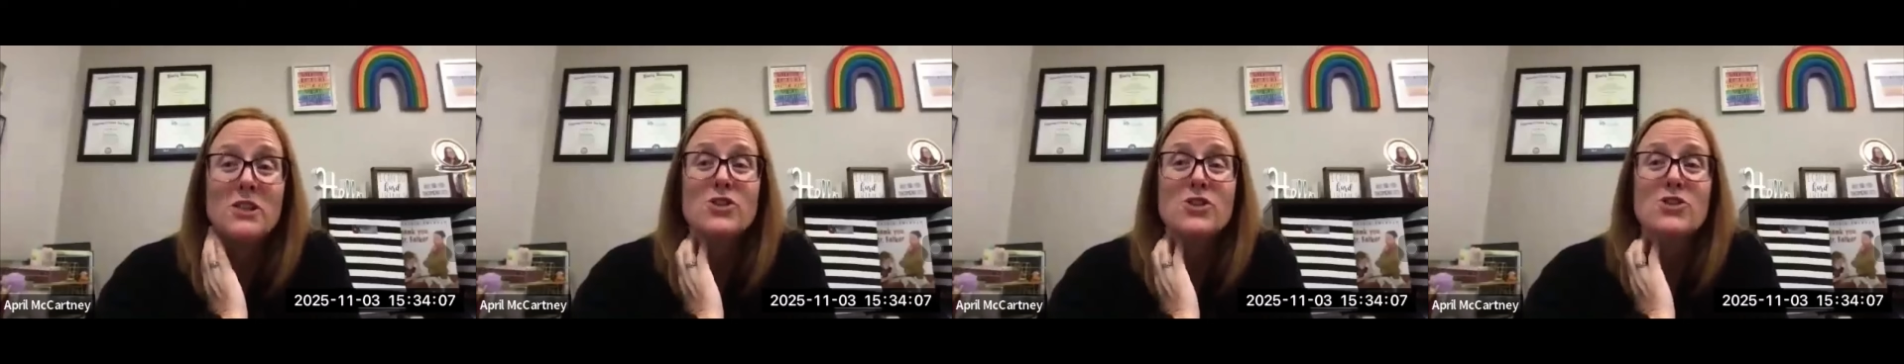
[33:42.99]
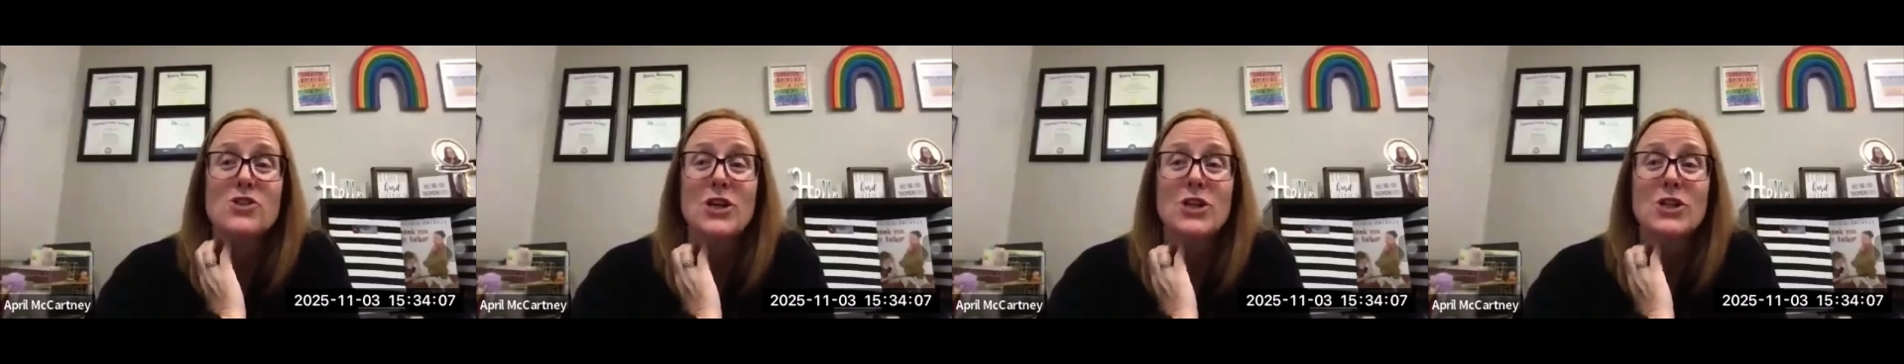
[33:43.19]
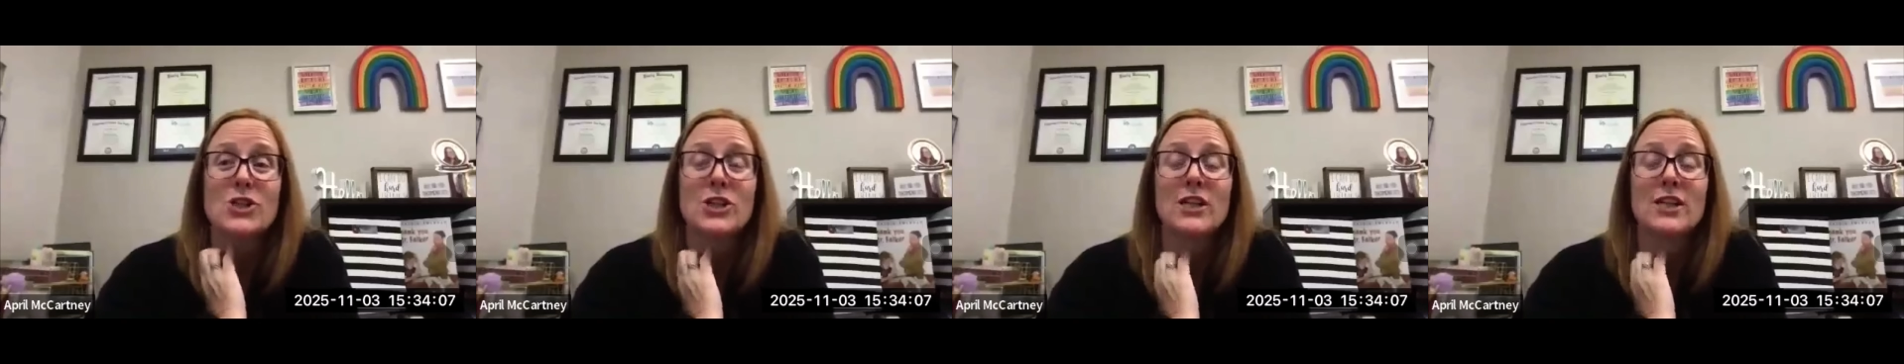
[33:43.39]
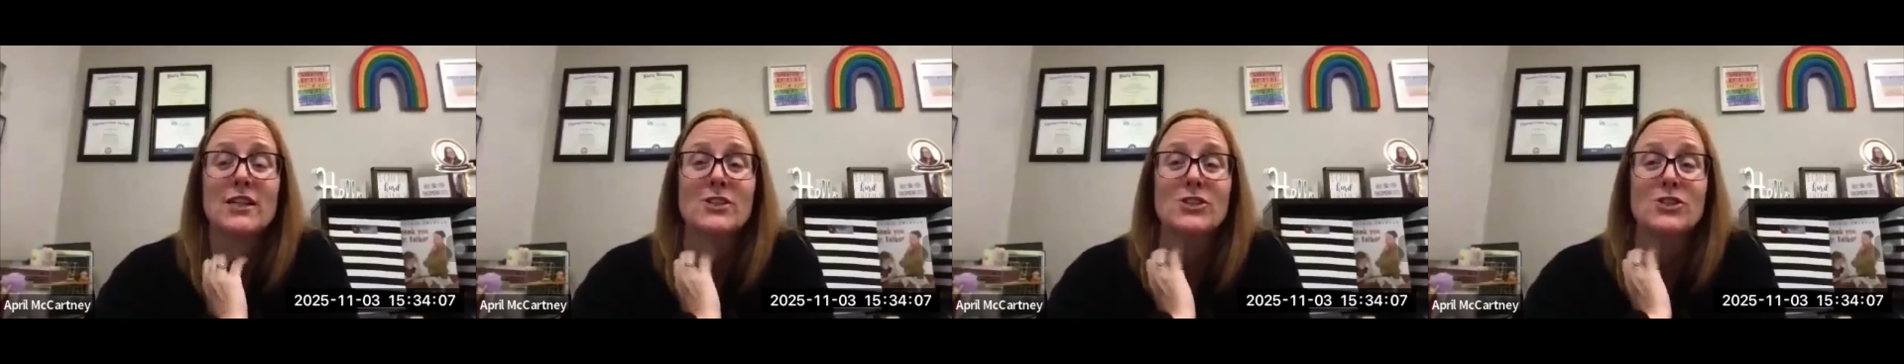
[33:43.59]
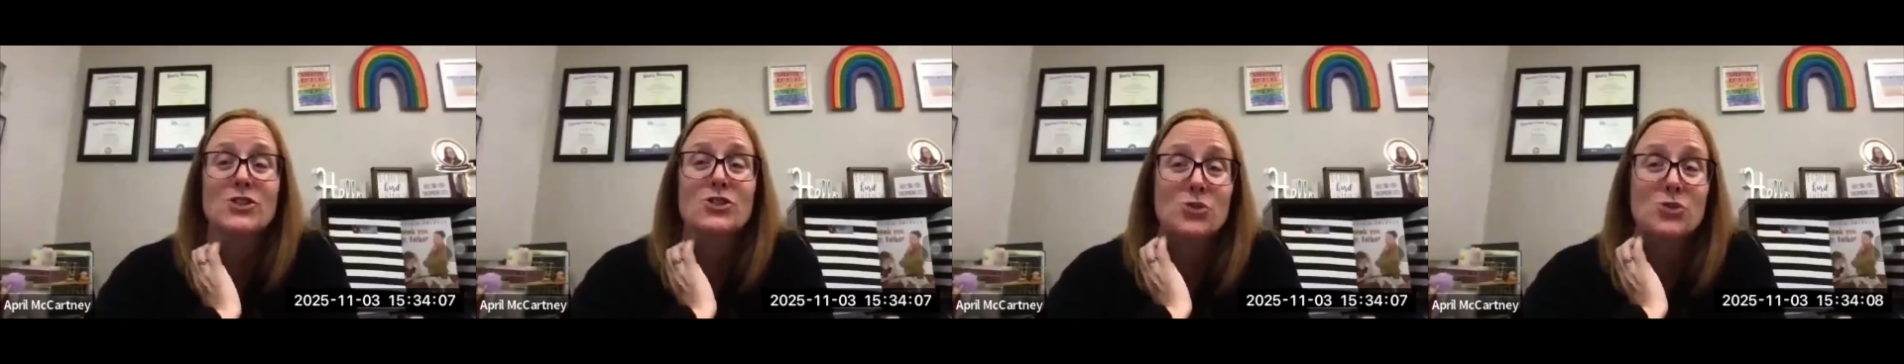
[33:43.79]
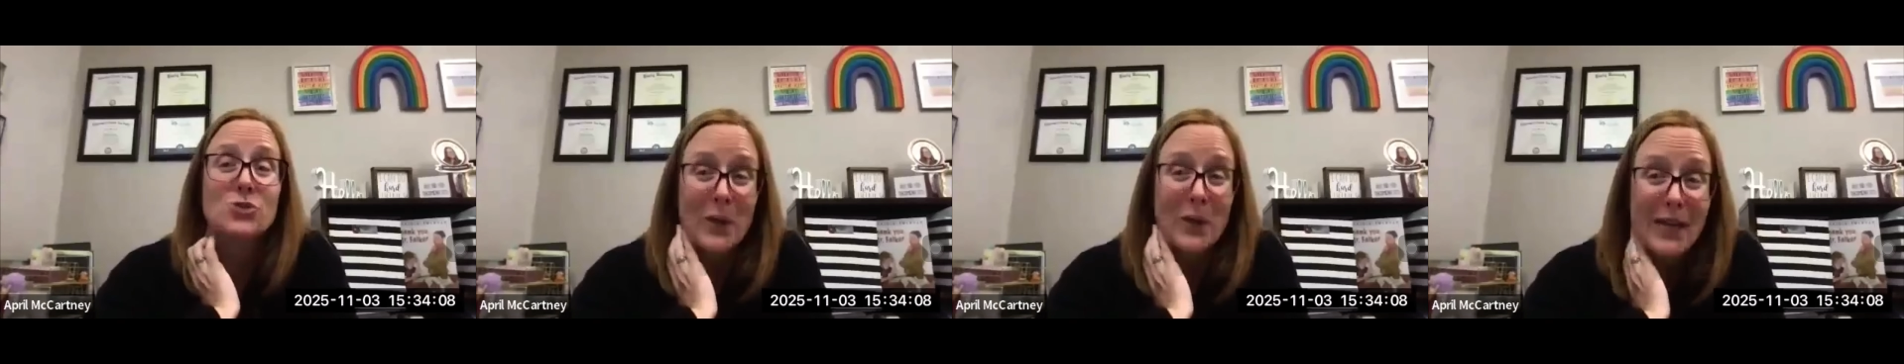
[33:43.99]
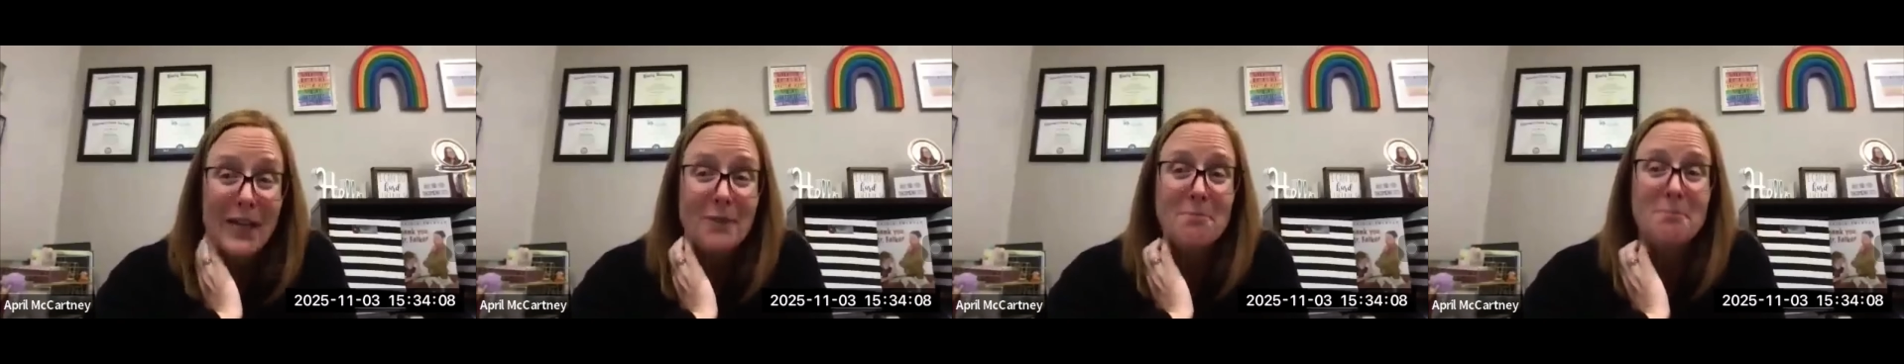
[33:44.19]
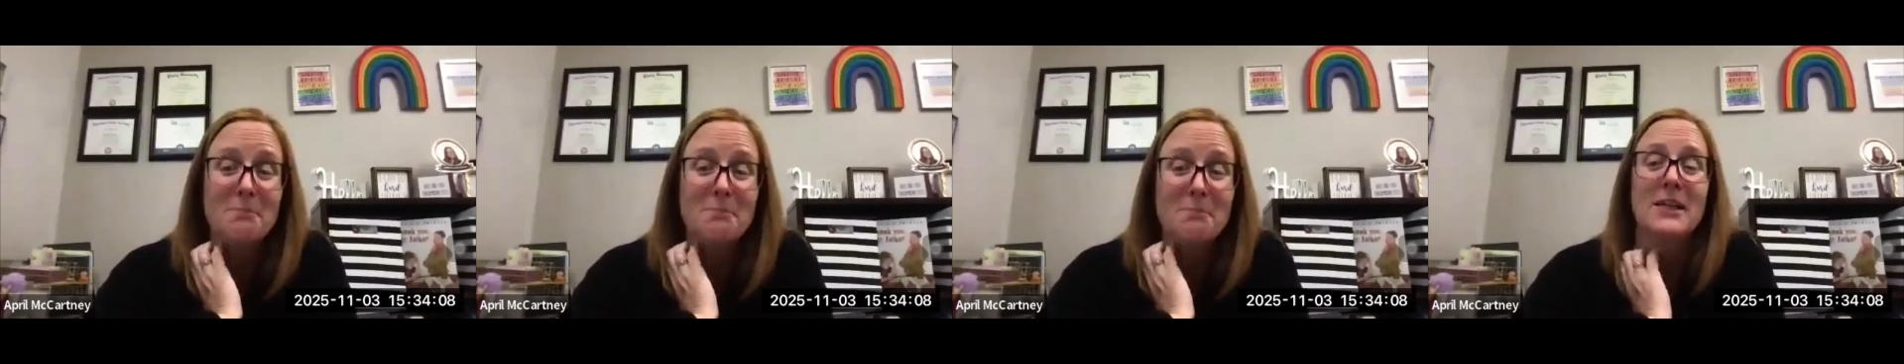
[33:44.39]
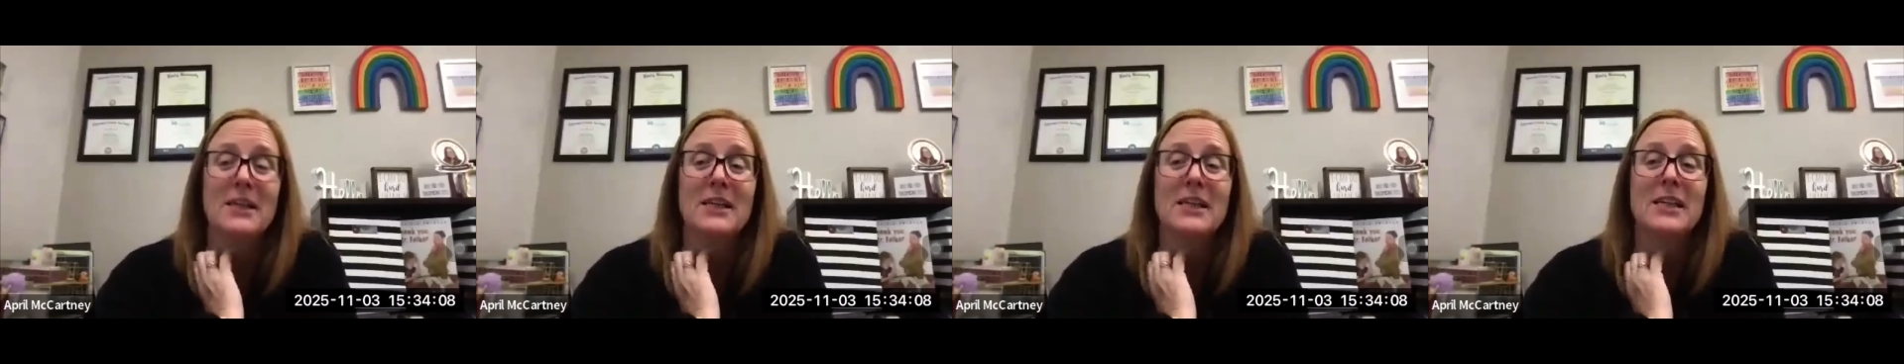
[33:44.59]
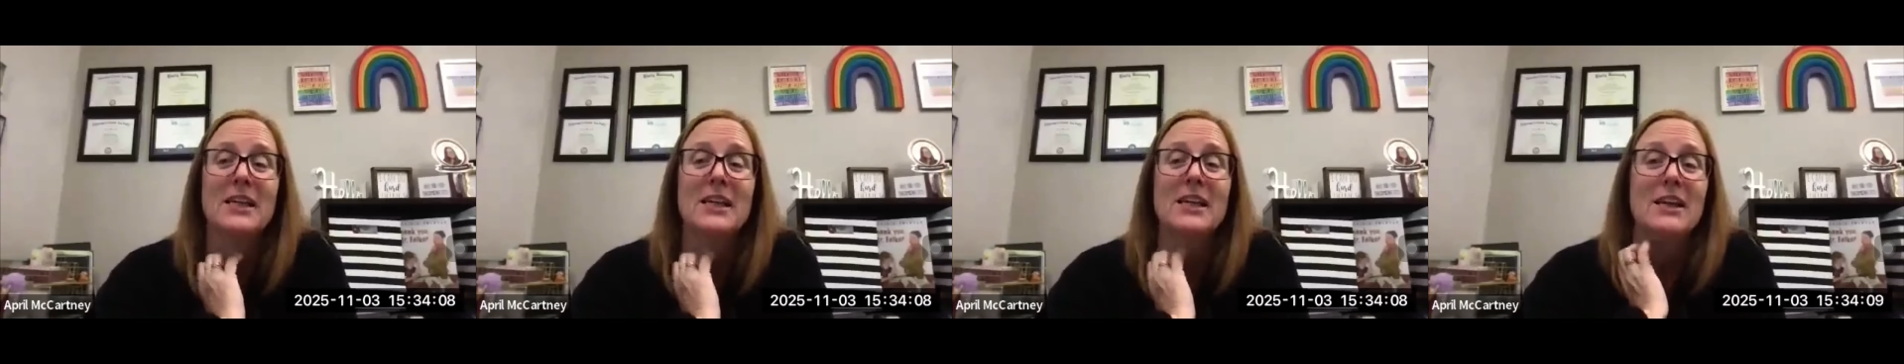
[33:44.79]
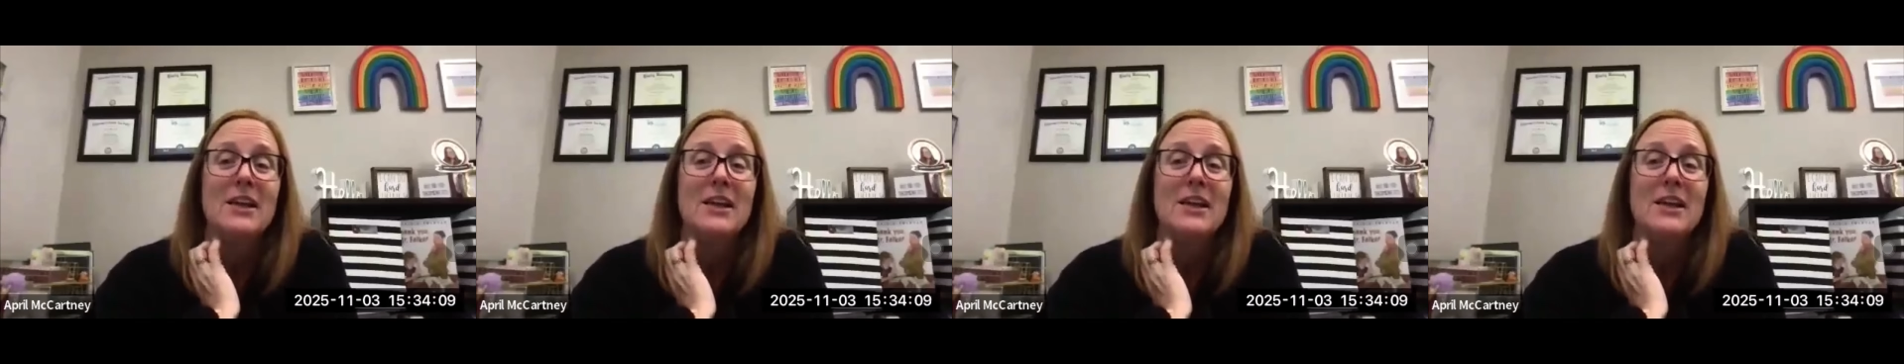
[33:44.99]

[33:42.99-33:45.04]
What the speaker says: instruction is great, but